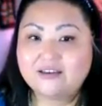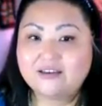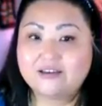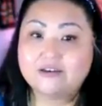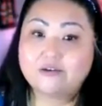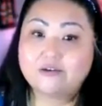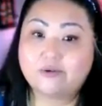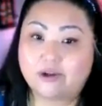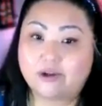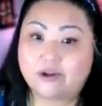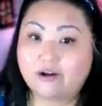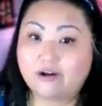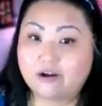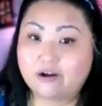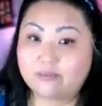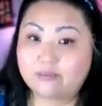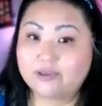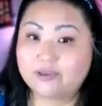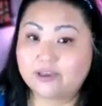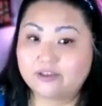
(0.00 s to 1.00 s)
and you are
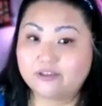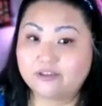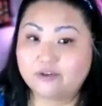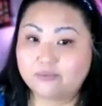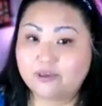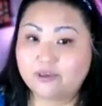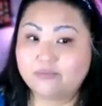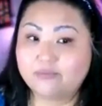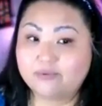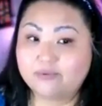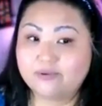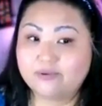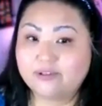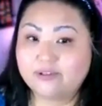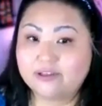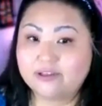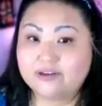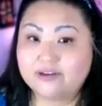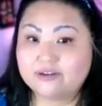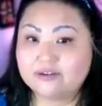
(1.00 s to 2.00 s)
harming other
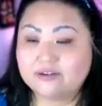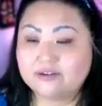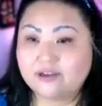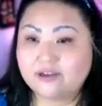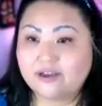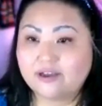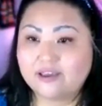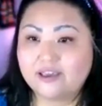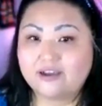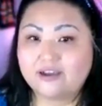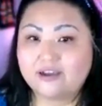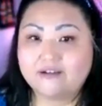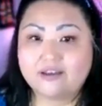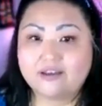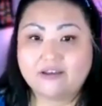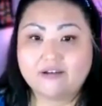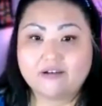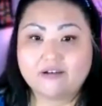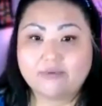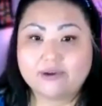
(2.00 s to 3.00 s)
people and not
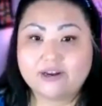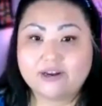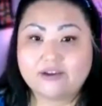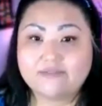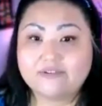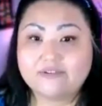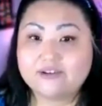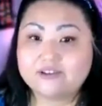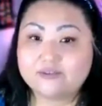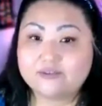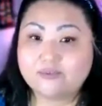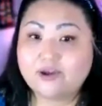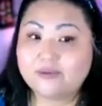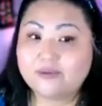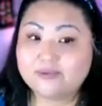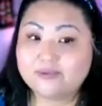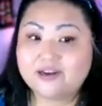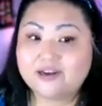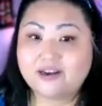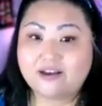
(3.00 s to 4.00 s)
caring or whatever it's
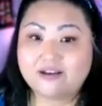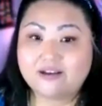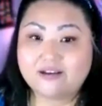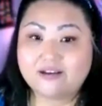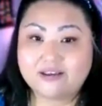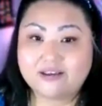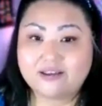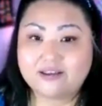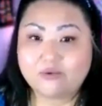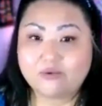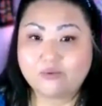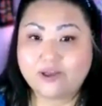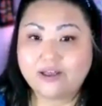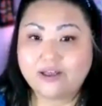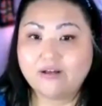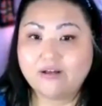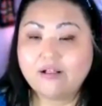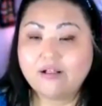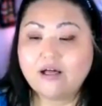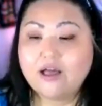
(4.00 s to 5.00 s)
probably not going to end
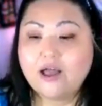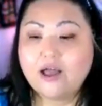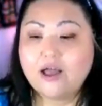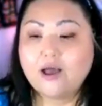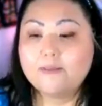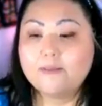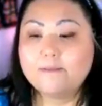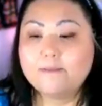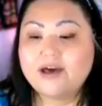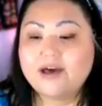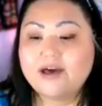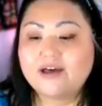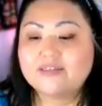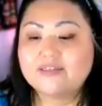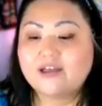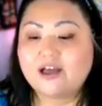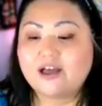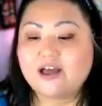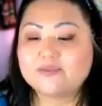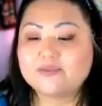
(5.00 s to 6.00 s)
well but
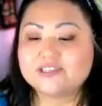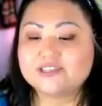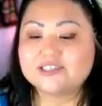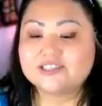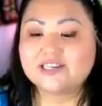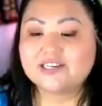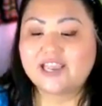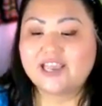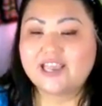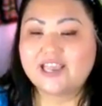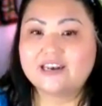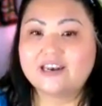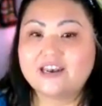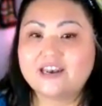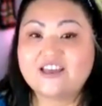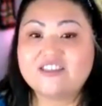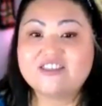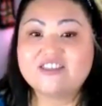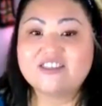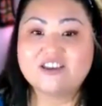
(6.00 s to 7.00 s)
on the opposite end
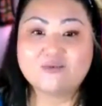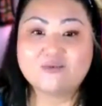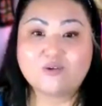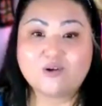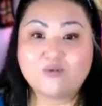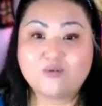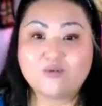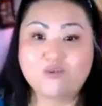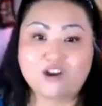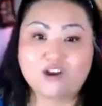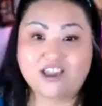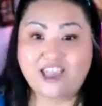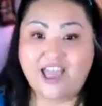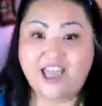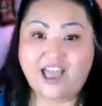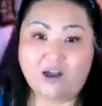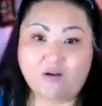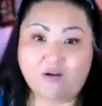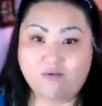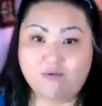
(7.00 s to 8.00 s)
nothing will work
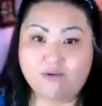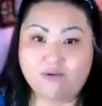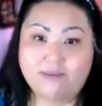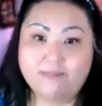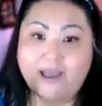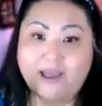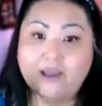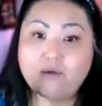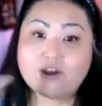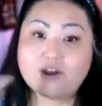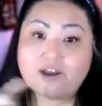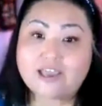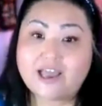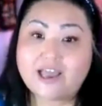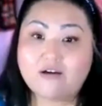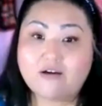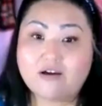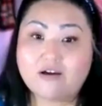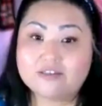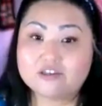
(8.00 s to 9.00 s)
out it might work
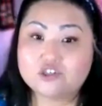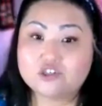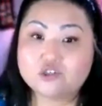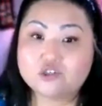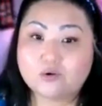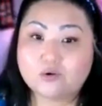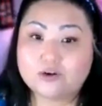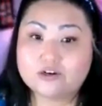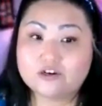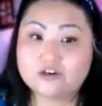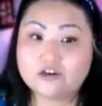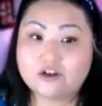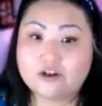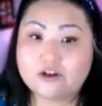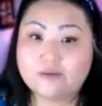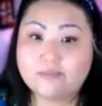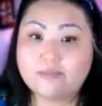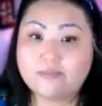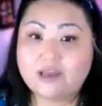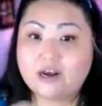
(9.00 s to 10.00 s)
out on the short
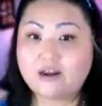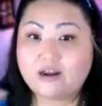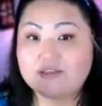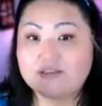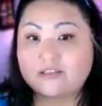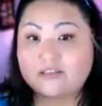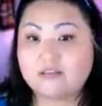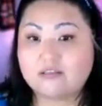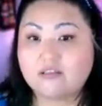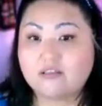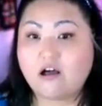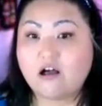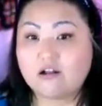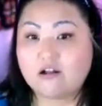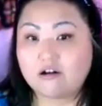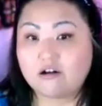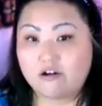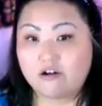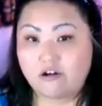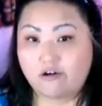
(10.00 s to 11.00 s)
term but not the
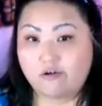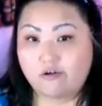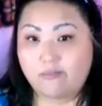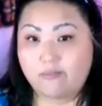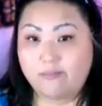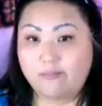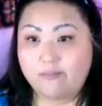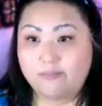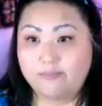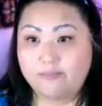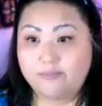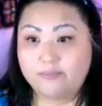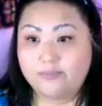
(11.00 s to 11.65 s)
long term